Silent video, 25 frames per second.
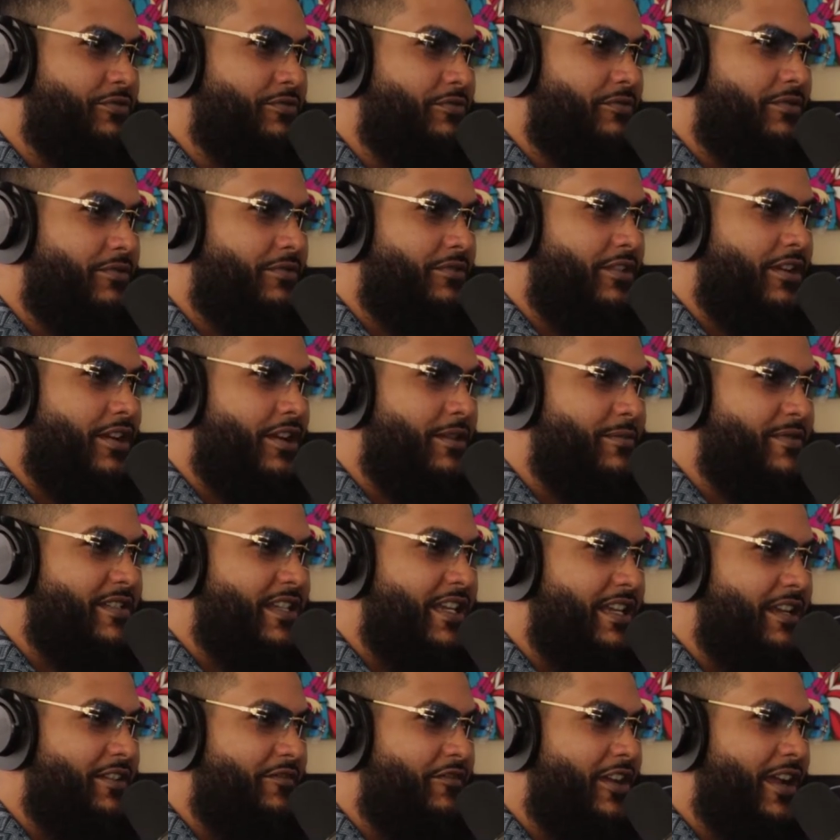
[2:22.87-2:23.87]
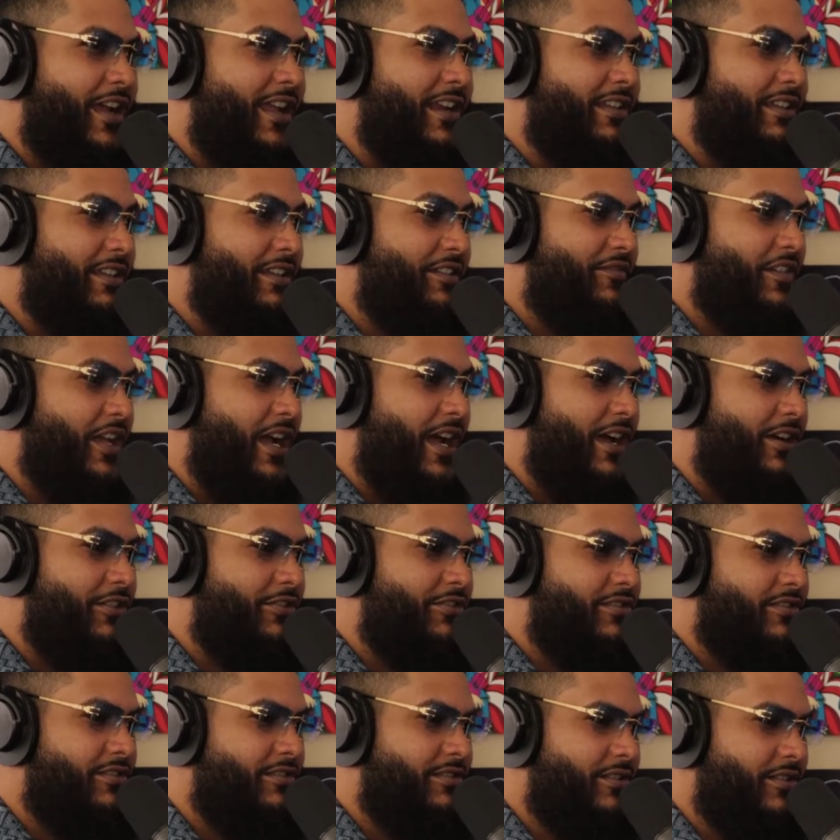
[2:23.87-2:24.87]
You know what I'm saying? If you gotta leave the
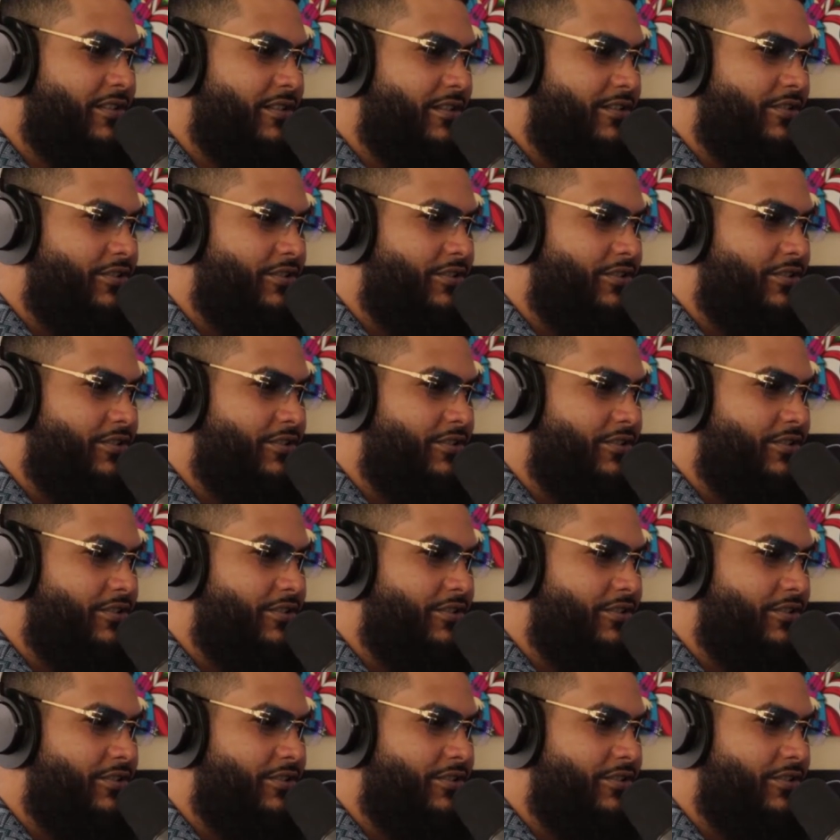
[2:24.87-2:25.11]
house